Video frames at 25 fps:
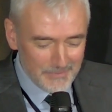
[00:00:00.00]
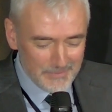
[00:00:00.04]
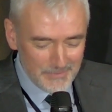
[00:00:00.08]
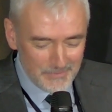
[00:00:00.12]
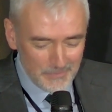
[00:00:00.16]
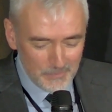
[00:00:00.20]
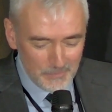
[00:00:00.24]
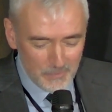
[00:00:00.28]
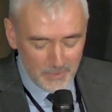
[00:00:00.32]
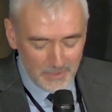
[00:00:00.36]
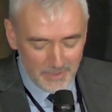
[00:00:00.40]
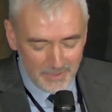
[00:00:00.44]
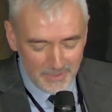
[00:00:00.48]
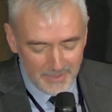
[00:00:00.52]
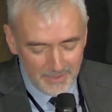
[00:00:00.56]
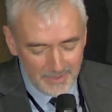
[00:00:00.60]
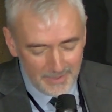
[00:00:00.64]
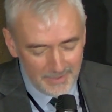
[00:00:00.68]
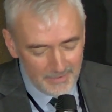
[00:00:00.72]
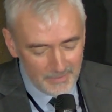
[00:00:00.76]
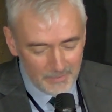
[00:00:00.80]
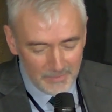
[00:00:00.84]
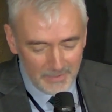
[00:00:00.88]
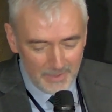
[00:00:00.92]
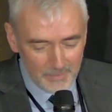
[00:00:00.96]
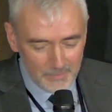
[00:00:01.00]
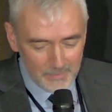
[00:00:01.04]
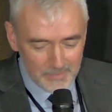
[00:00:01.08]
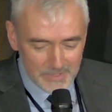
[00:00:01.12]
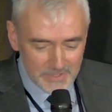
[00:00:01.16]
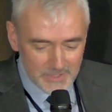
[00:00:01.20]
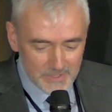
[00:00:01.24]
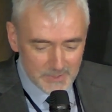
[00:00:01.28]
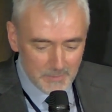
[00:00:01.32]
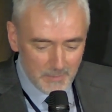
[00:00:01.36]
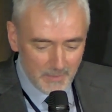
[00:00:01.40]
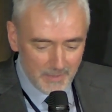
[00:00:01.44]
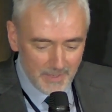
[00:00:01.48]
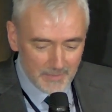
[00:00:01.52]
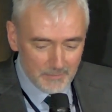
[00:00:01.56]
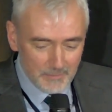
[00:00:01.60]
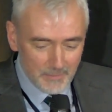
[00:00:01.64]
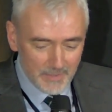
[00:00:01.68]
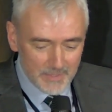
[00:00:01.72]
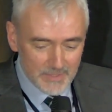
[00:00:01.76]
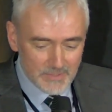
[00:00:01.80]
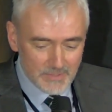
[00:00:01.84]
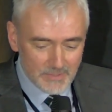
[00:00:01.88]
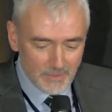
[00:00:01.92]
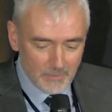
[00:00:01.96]
work that I was inspired
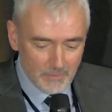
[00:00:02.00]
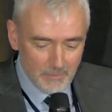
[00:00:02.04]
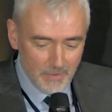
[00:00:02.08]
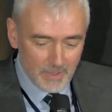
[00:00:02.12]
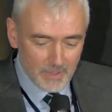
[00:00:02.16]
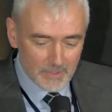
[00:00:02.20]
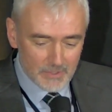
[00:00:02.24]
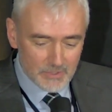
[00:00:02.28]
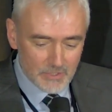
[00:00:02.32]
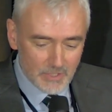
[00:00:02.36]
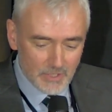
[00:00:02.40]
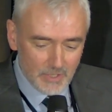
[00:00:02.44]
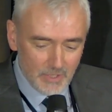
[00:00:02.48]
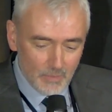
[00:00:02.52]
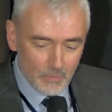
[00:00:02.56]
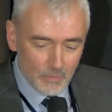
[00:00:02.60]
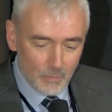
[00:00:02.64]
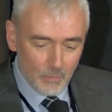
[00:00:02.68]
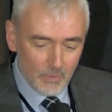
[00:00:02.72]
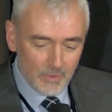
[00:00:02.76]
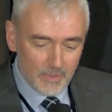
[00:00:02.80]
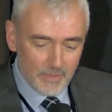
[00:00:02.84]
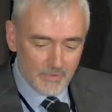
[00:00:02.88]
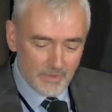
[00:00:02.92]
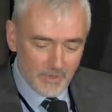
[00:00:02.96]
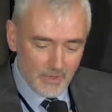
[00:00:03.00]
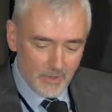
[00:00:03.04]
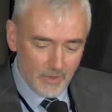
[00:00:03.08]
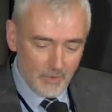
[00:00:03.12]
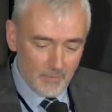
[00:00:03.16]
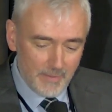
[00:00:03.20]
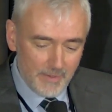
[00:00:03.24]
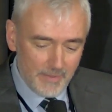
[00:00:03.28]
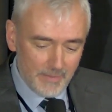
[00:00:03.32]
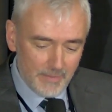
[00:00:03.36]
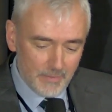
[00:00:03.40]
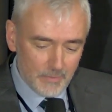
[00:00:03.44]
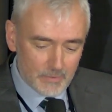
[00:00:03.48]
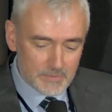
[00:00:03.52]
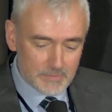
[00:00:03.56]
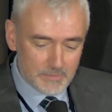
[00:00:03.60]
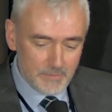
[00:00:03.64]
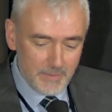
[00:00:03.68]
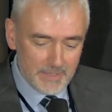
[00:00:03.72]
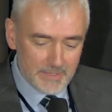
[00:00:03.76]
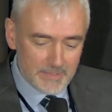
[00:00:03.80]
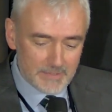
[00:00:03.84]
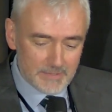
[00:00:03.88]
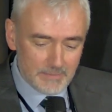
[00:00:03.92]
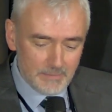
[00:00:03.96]
by so much. One of the comment that was
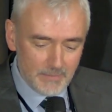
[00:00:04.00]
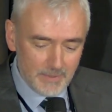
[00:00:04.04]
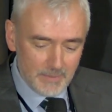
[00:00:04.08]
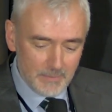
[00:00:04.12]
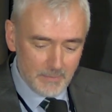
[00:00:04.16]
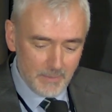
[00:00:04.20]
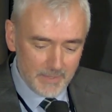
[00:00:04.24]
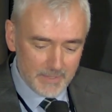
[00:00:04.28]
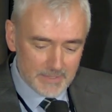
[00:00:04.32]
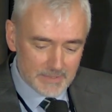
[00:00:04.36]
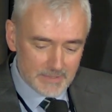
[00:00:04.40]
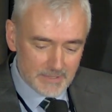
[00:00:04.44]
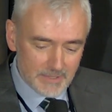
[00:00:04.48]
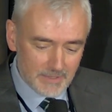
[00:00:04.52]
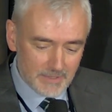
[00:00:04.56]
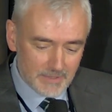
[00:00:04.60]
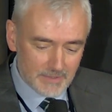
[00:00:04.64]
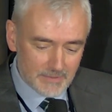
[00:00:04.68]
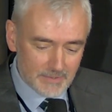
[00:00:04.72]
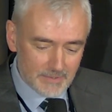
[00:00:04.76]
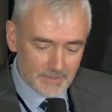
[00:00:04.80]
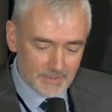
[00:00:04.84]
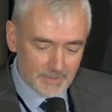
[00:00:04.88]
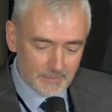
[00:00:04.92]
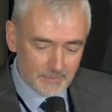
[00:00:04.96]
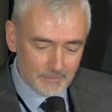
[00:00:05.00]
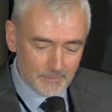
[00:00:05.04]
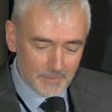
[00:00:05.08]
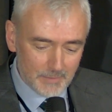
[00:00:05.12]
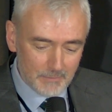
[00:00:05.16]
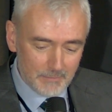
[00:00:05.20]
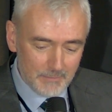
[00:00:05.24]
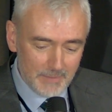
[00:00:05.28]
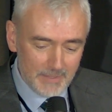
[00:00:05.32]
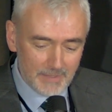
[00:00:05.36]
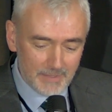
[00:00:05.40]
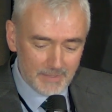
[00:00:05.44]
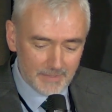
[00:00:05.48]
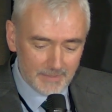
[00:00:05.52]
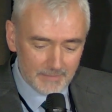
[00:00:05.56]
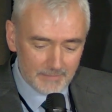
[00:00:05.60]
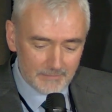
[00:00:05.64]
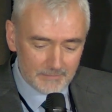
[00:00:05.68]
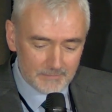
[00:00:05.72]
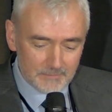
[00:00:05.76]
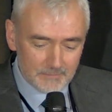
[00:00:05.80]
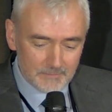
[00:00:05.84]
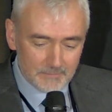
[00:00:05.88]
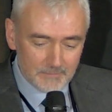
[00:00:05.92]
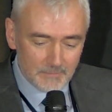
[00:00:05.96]
made to me by Tara
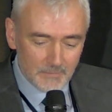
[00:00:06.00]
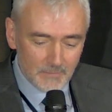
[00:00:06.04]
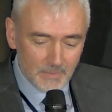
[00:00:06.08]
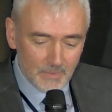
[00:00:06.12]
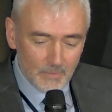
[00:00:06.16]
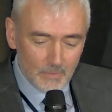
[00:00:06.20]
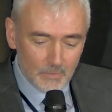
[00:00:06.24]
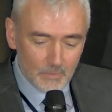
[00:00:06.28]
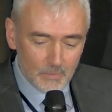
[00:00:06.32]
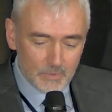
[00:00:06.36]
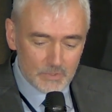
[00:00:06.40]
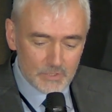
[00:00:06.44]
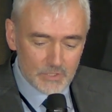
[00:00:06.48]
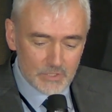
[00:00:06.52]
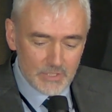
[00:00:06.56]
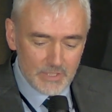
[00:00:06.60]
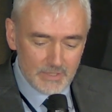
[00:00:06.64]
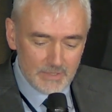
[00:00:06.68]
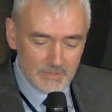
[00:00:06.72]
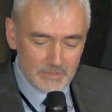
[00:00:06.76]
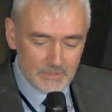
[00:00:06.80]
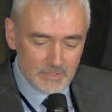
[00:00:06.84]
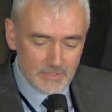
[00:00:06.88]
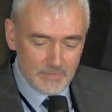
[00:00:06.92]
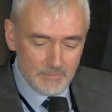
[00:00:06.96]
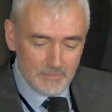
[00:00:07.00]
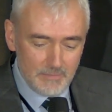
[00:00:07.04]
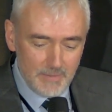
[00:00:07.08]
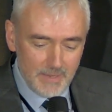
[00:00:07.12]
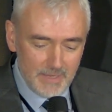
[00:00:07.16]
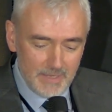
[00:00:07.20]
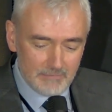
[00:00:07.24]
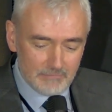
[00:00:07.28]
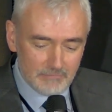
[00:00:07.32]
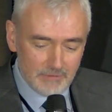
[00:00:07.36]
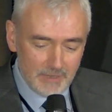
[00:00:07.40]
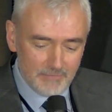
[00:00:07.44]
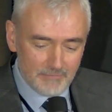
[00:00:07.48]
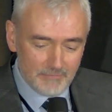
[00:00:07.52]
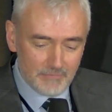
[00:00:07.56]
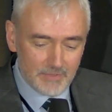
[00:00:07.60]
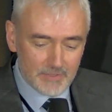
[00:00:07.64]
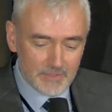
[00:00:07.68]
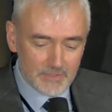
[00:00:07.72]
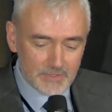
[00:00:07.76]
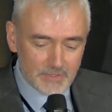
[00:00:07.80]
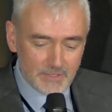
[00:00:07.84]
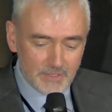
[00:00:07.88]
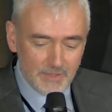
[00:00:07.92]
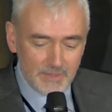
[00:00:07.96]
McMillan was she made
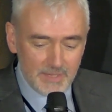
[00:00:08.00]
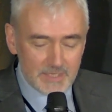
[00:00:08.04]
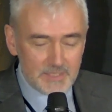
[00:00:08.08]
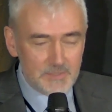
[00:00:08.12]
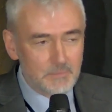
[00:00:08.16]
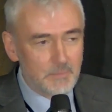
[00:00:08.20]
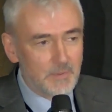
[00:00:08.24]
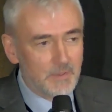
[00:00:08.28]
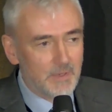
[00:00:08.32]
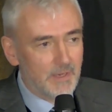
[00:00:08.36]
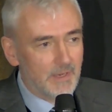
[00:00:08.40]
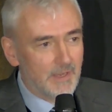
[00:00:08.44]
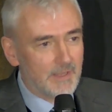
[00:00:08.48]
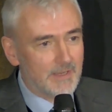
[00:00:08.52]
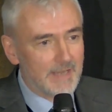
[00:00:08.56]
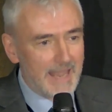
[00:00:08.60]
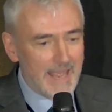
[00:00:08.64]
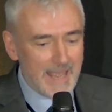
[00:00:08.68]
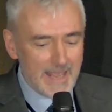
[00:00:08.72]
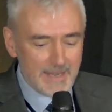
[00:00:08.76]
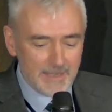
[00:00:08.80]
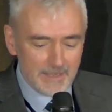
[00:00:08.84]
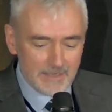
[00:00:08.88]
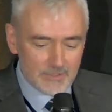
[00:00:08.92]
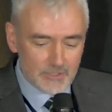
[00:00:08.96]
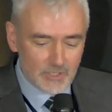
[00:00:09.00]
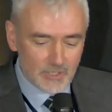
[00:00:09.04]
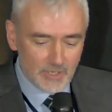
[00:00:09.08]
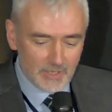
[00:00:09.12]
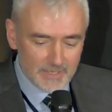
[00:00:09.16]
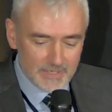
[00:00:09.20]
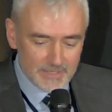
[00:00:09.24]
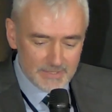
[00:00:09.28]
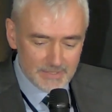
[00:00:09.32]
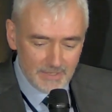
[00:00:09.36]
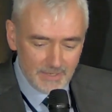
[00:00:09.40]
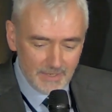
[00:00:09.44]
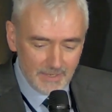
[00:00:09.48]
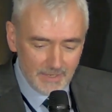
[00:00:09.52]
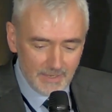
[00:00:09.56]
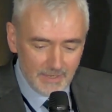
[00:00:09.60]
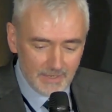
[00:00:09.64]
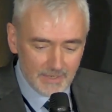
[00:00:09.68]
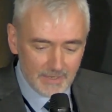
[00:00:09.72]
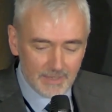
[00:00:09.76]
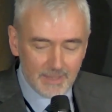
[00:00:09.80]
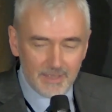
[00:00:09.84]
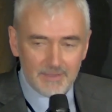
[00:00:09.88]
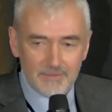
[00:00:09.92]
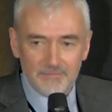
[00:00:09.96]
reference to this being an
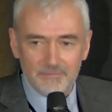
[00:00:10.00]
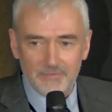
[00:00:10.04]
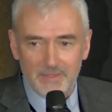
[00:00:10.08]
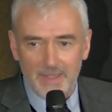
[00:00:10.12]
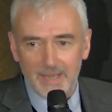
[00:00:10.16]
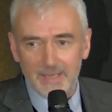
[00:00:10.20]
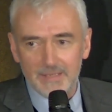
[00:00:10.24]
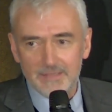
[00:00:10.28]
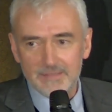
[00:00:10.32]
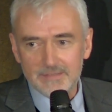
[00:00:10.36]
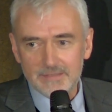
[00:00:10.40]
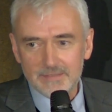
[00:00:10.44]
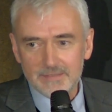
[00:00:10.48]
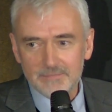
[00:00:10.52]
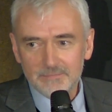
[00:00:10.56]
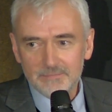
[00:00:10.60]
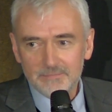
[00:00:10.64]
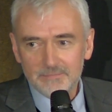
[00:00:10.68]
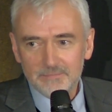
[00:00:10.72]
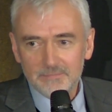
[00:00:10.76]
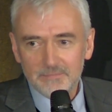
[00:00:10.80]
energizing event.